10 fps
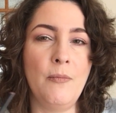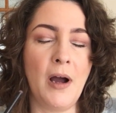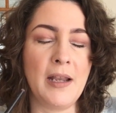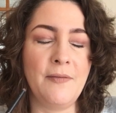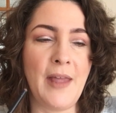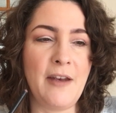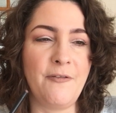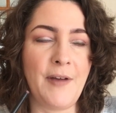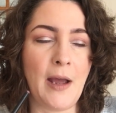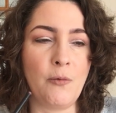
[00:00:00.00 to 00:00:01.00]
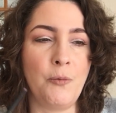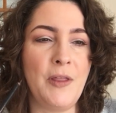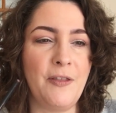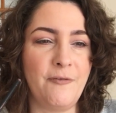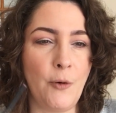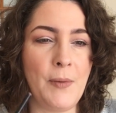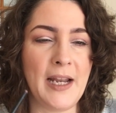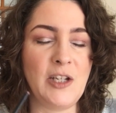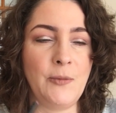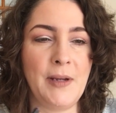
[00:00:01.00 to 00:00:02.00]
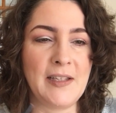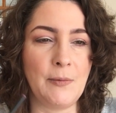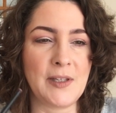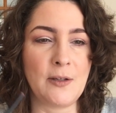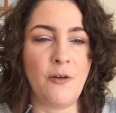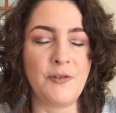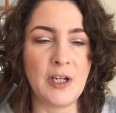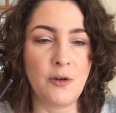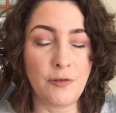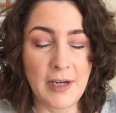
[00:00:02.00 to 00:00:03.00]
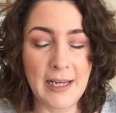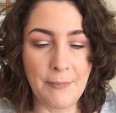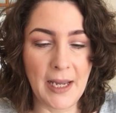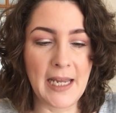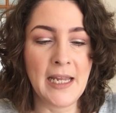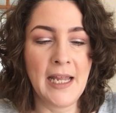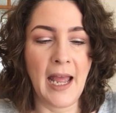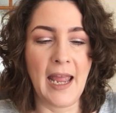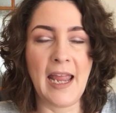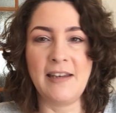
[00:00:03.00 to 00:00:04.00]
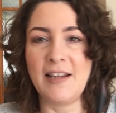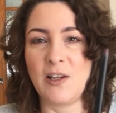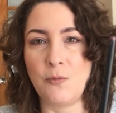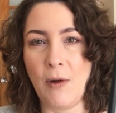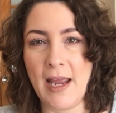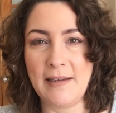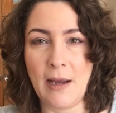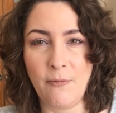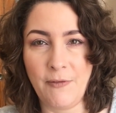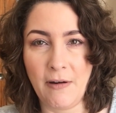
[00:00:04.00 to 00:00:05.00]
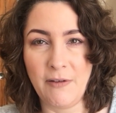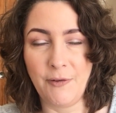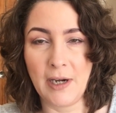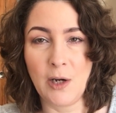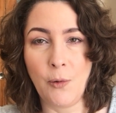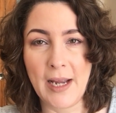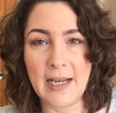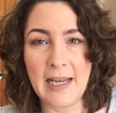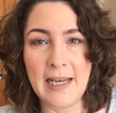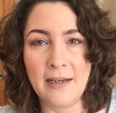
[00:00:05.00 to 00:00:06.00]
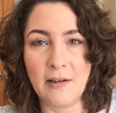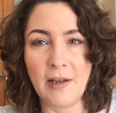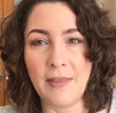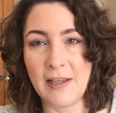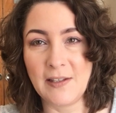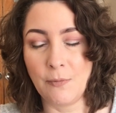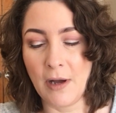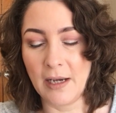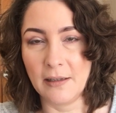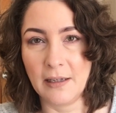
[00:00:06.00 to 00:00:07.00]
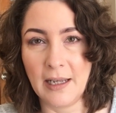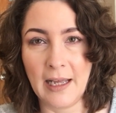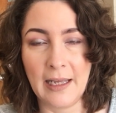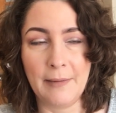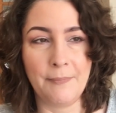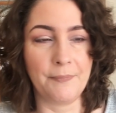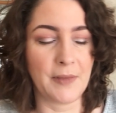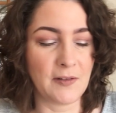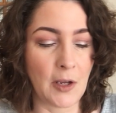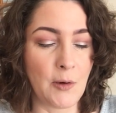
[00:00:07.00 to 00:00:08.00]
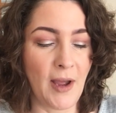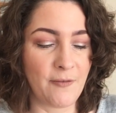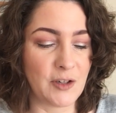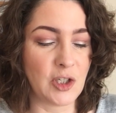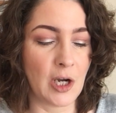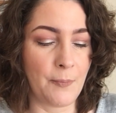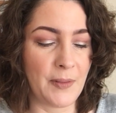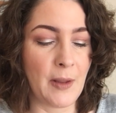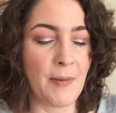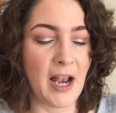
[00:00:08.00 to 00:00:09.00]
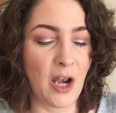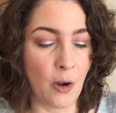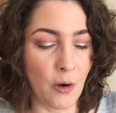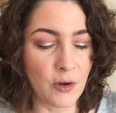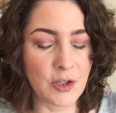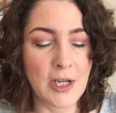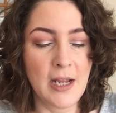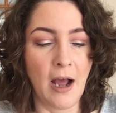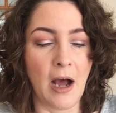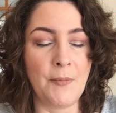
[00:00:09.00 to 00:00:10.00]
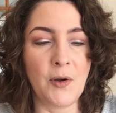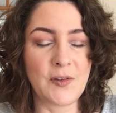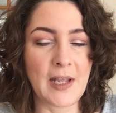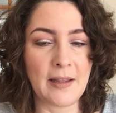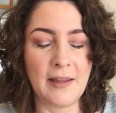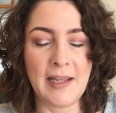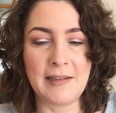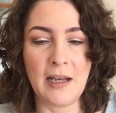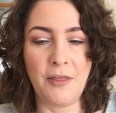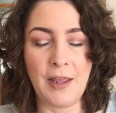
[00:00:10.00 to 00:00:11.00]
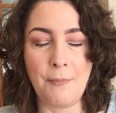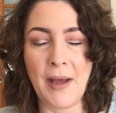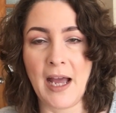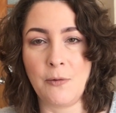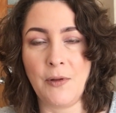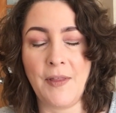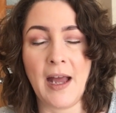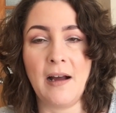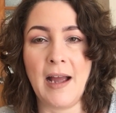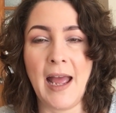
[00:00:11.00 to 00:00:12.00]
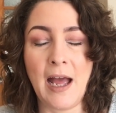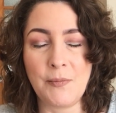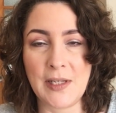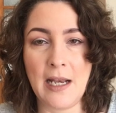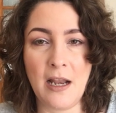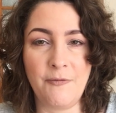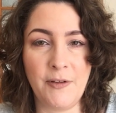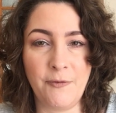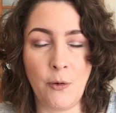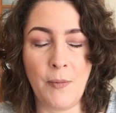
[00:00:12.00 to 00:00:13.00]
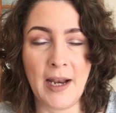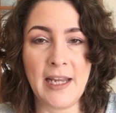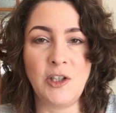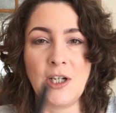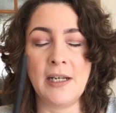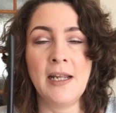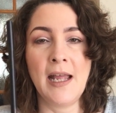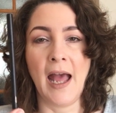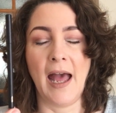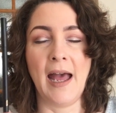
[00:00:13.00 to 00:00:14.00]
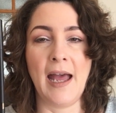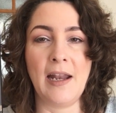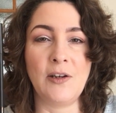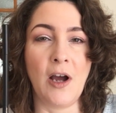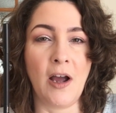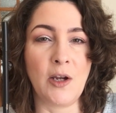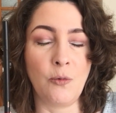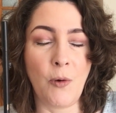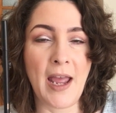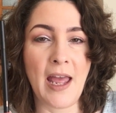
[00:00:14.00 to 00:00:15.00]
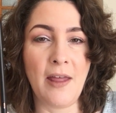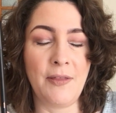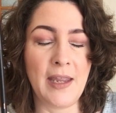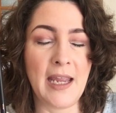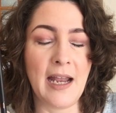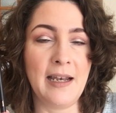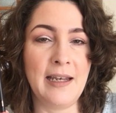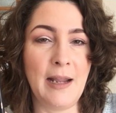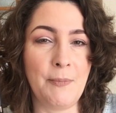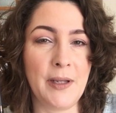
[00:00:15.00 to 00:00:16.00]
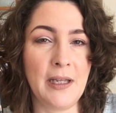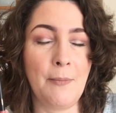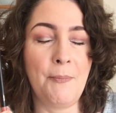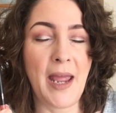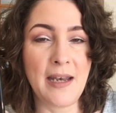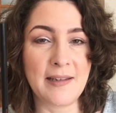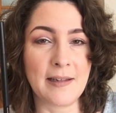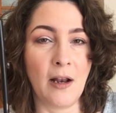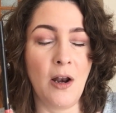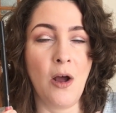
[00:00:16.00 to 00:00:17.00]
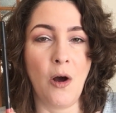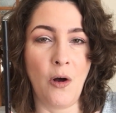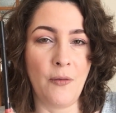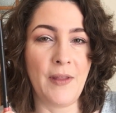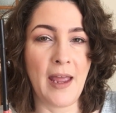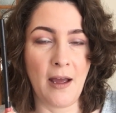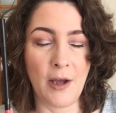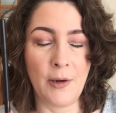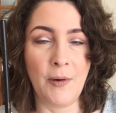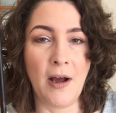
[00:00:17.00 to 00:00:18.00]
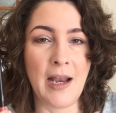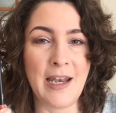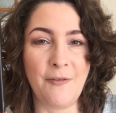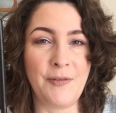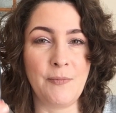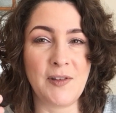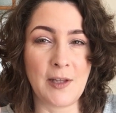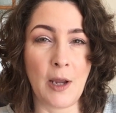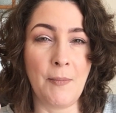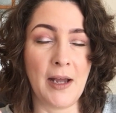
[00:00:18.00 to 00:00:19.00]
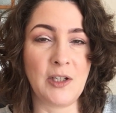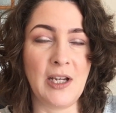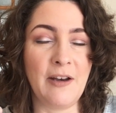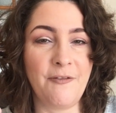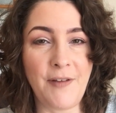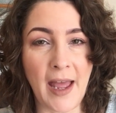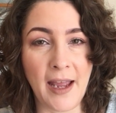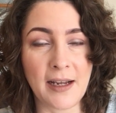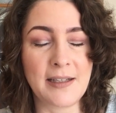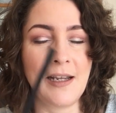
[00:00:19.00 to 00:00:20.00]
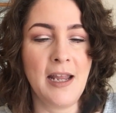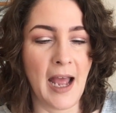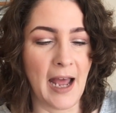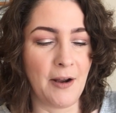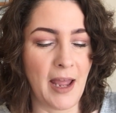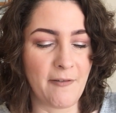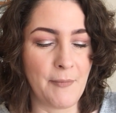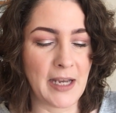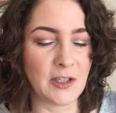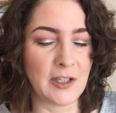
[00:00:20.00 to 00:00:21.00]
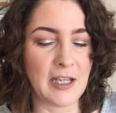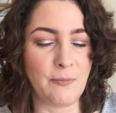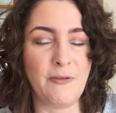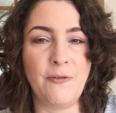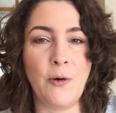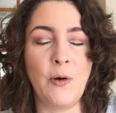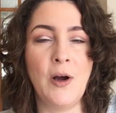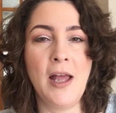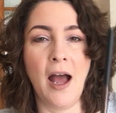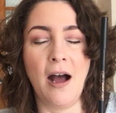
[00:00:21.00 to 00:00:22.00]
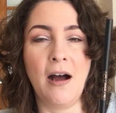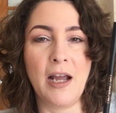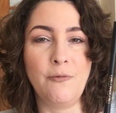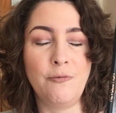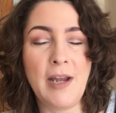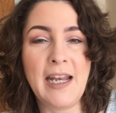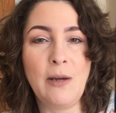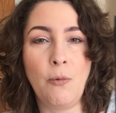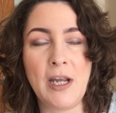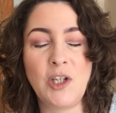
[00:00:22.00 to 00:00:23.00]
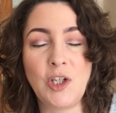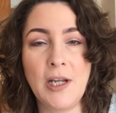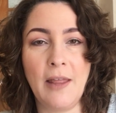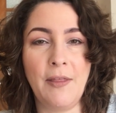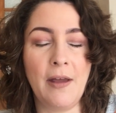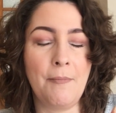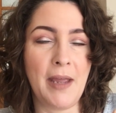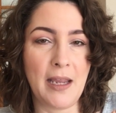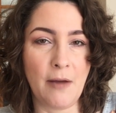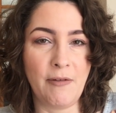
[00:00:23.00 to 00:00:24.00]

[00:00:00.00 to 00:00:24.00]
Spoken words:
I then found with the formulation, because it was soft and creamy, it does wear down very, very quickly, like this one. So you have to sharpen them a lot. I'm not saying that there's anything bad with that. I absolutely love the formulation, and I could wear the lip pencil on their own. I love them so much. In fact, and I have mentioned this before, I really wish that Makeup